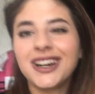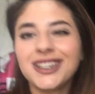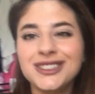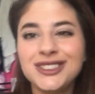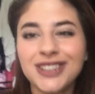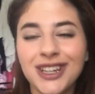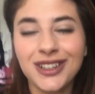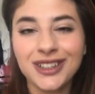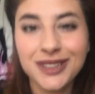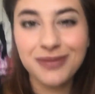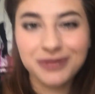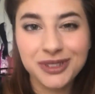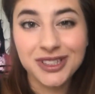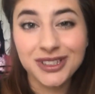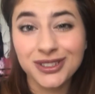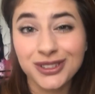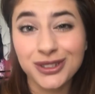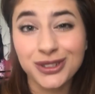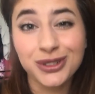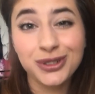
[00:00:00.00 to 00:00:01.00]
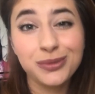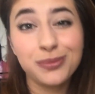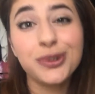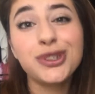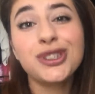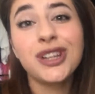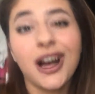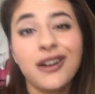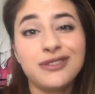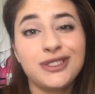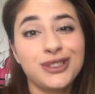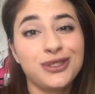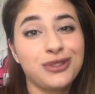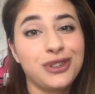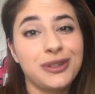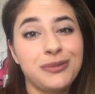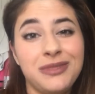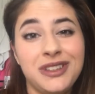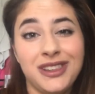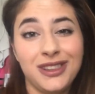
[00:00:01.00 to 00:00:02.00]
Our gel lipsticks are super soft and
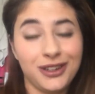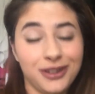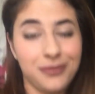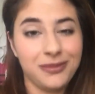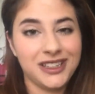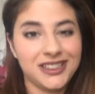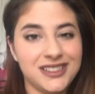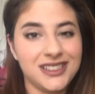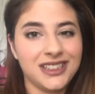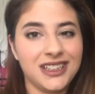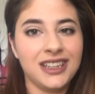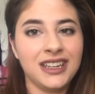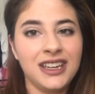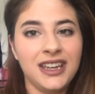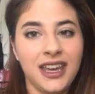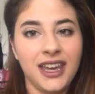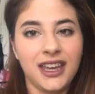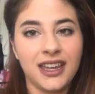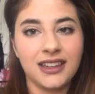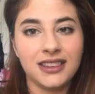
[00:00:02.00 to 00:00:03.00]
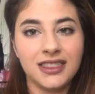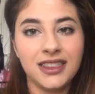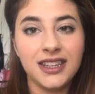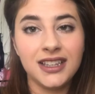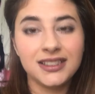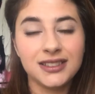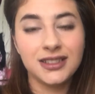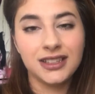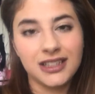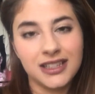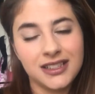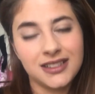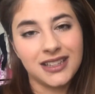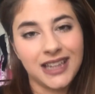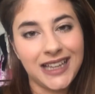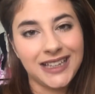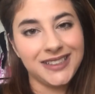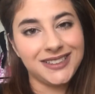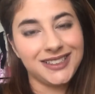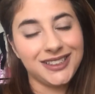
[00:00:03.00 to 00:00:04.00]
creamy. They're amazing. And this is
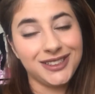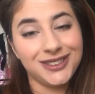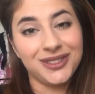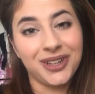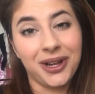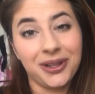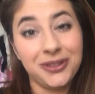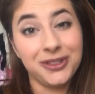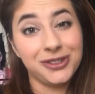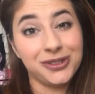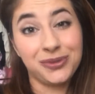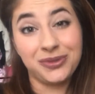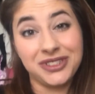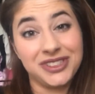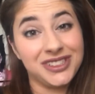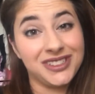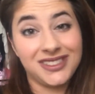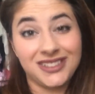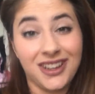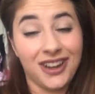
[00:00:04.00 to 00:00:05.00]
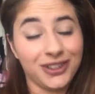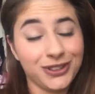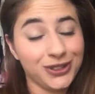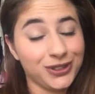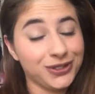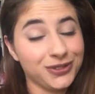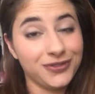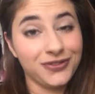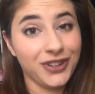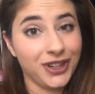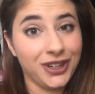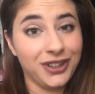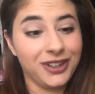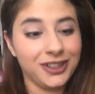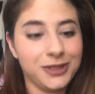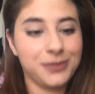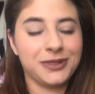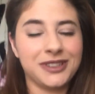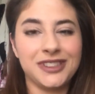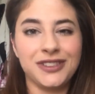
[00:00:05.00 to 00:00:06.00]
$18, which is also also very
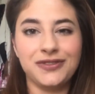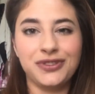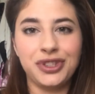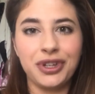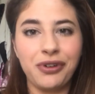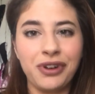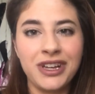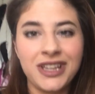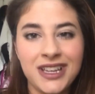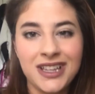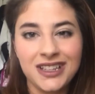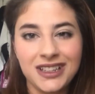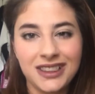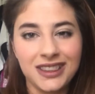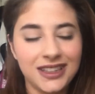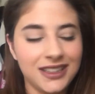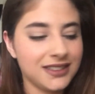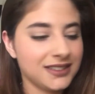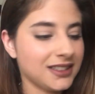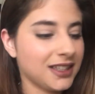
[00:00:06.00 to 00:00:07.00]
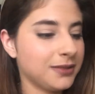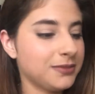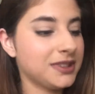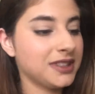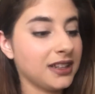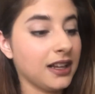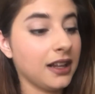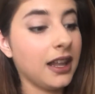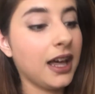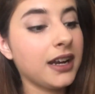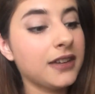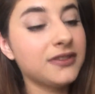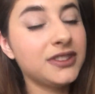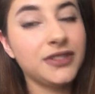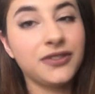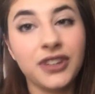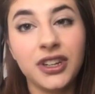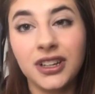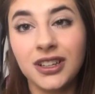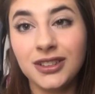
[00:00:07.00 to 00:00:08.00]
inexpensive. So this comes in a lot of
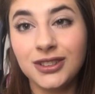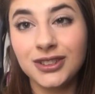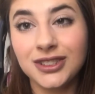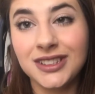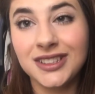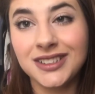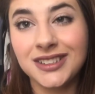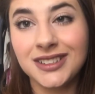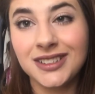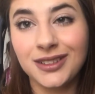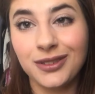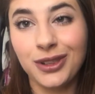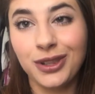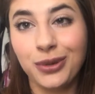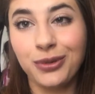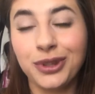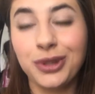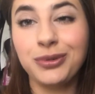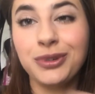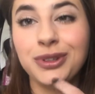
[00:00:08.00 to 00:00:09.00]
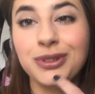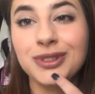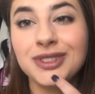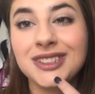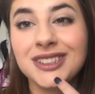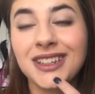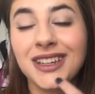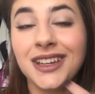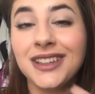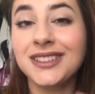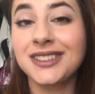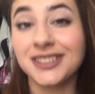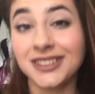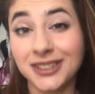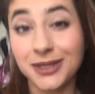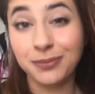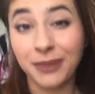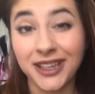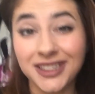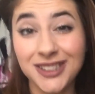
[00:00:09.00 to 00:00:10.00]
different colors. The one that we use today is the
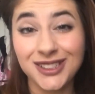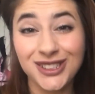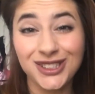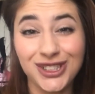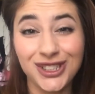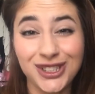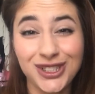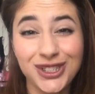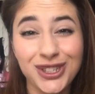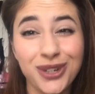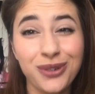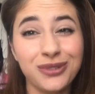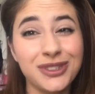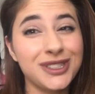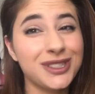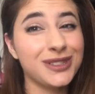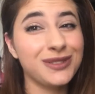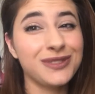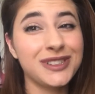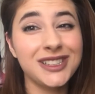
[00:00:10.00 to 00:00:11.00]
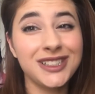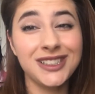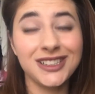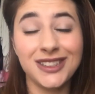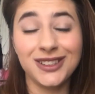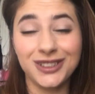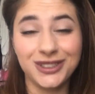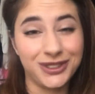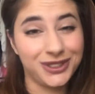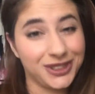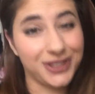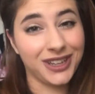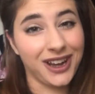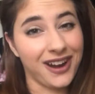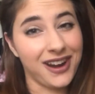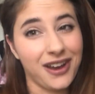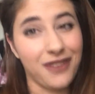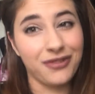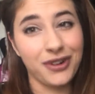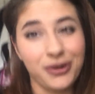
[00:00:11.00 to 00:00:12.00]
Spice Ginger, which really looks good
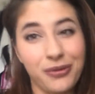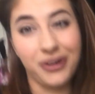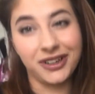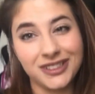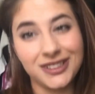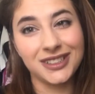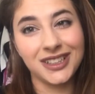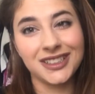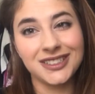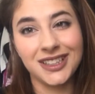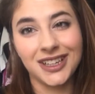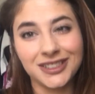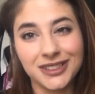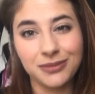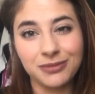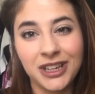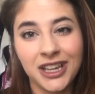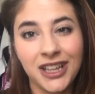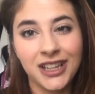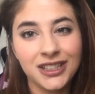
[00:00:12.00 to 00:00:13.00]
on everyone, so that's awesome.